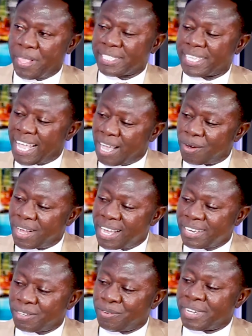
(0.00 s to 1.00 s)
I said, how
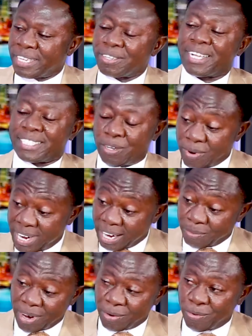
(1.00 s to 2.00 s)
did you get it? I said, when
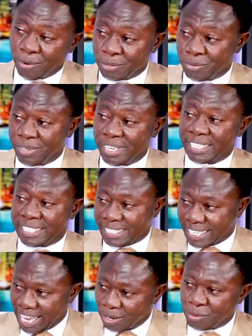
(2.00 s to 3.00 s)
Admakun was doing it,
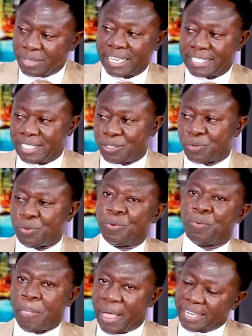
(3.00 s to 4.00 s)
I looked was at it,
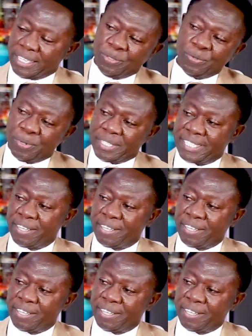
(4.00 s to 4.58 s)
so I can do it.